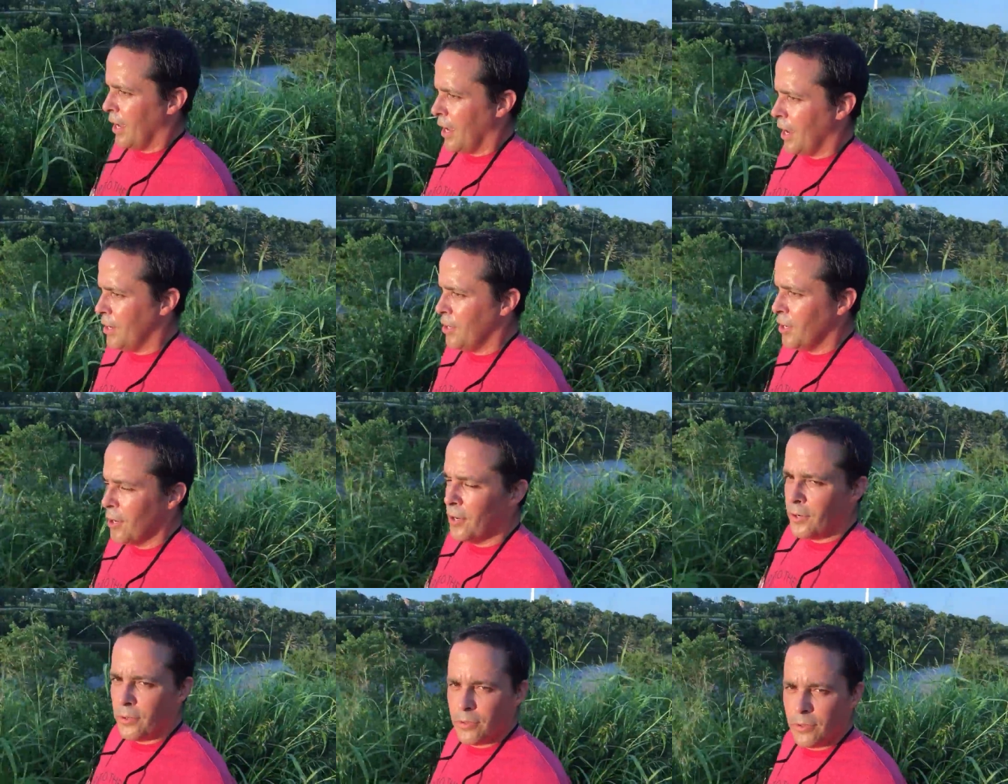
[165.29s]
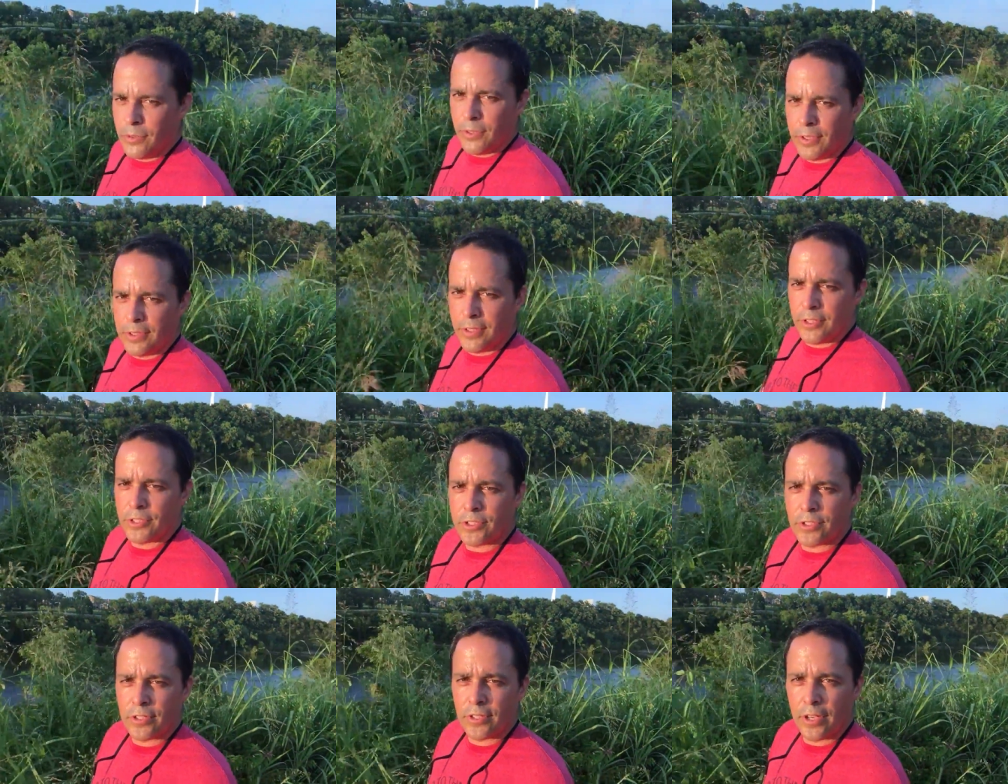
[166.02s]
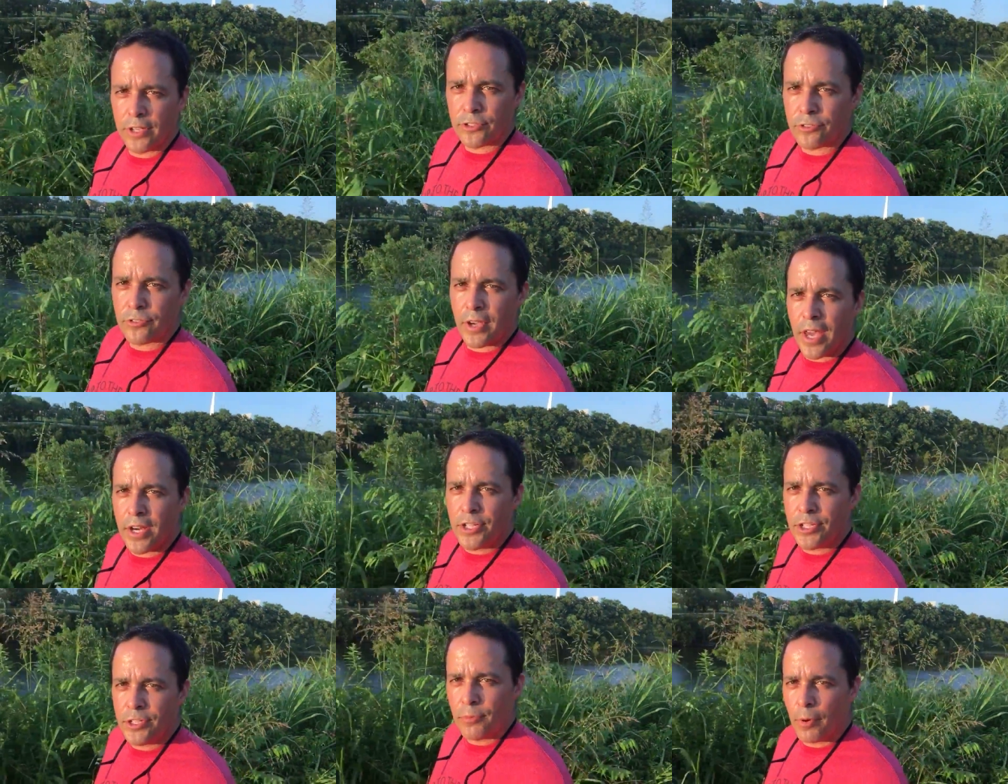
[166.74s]
I know that this
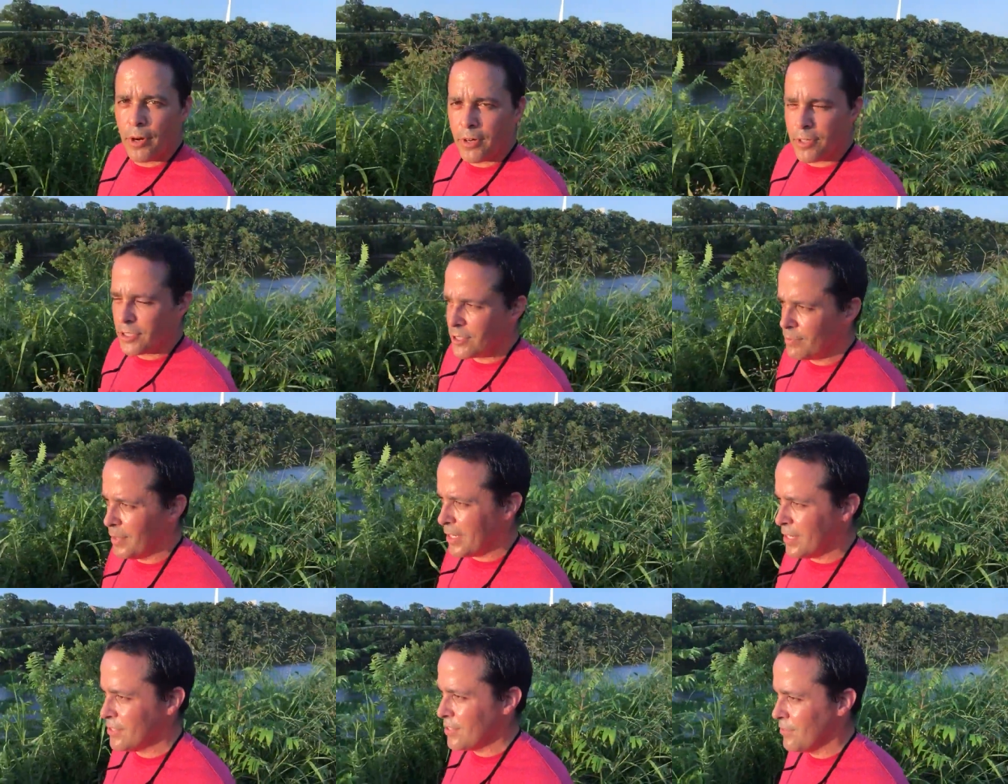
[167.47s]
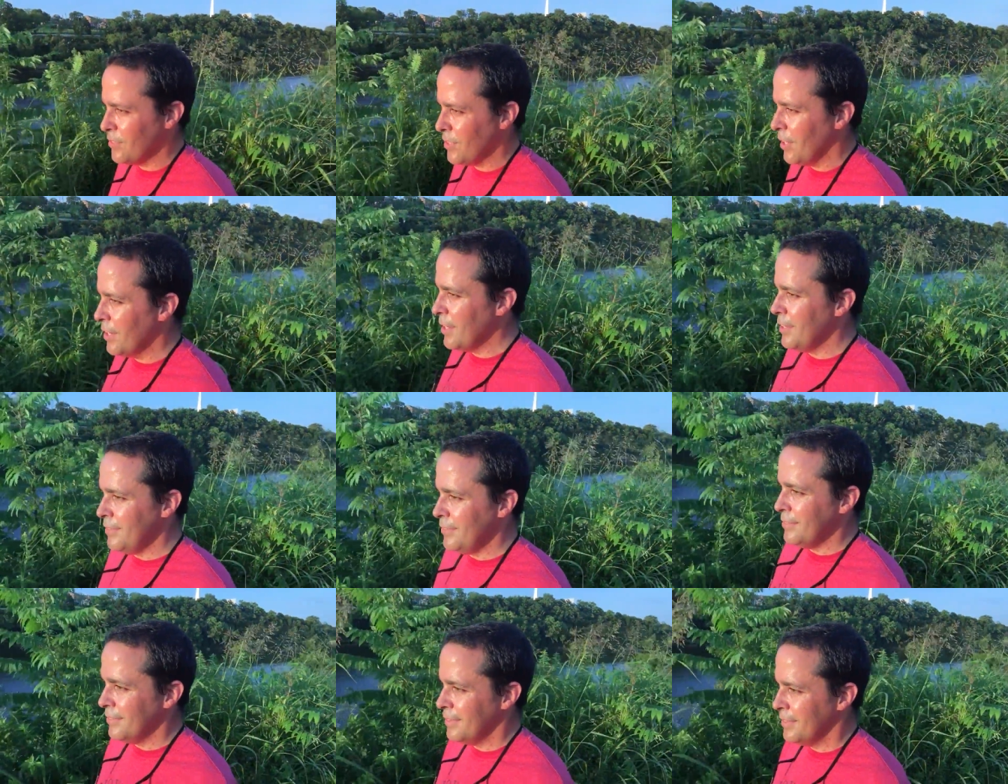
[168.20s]
strategy works because I've done it,